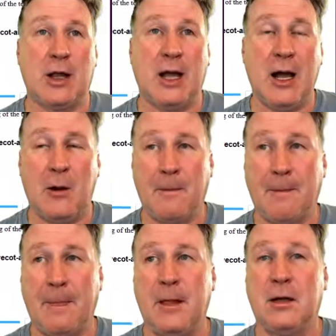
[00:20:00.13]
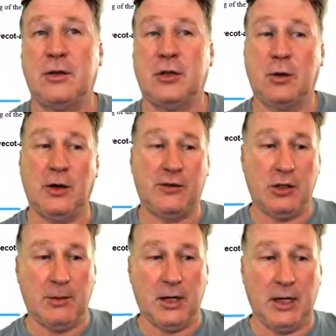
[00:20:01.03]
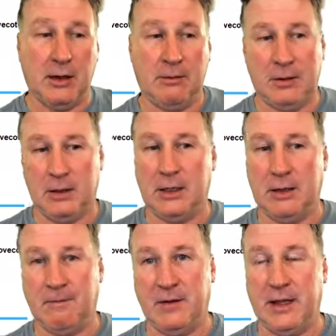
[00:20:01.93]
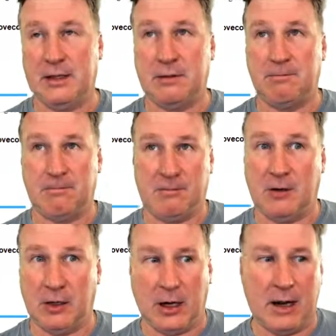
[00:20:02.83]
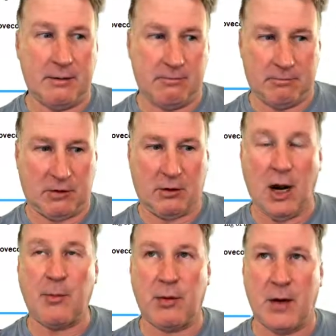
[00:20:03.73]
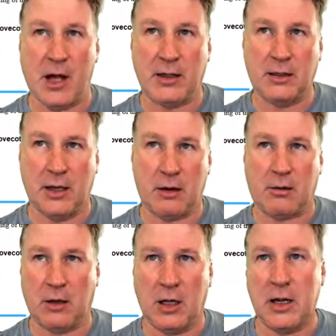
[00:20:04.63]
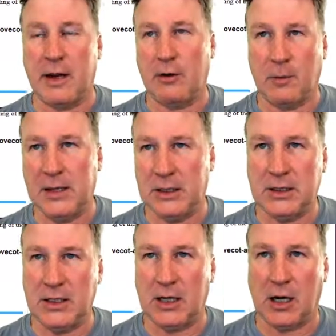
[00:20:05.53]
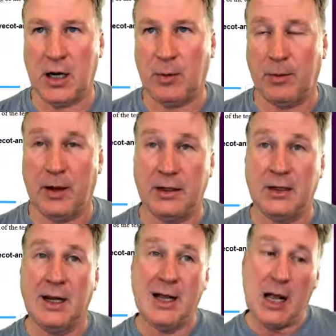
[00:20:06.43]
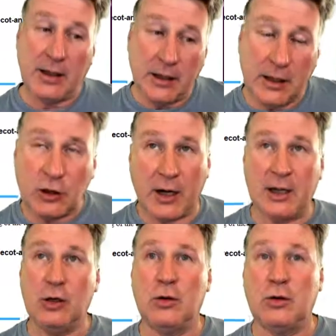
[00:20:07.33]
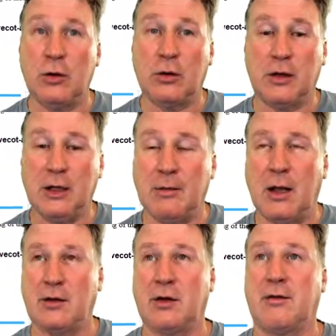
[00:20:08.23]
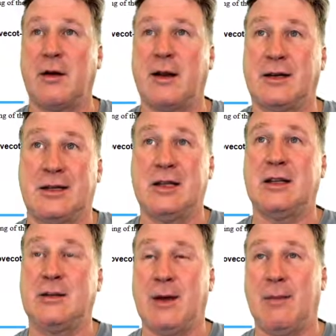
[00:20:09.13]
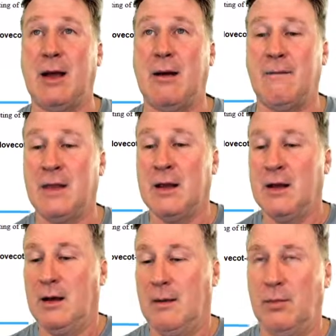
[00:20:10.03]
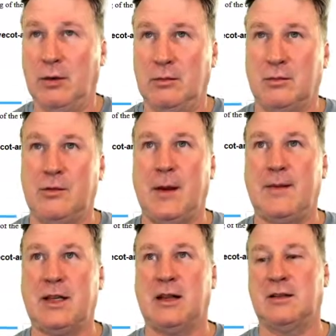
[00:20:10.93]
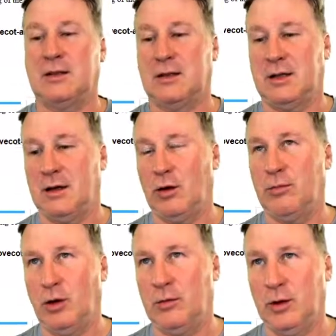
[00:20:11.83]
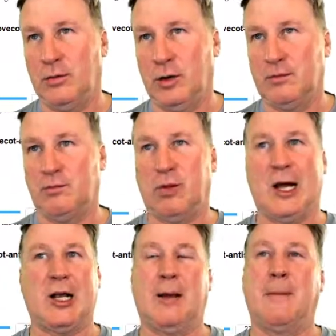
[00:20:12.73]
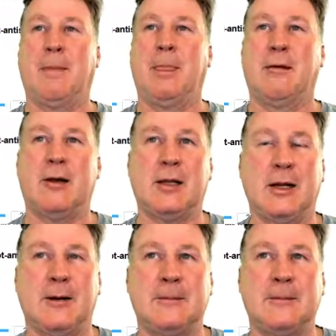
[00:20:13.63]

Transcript: out. So if somebody is got compromised, their client, their PC got compromised, and then they try to use your email server to send spam out, boom, Spam Assassin is going to say, nope, nope, nope, nope, block it right there.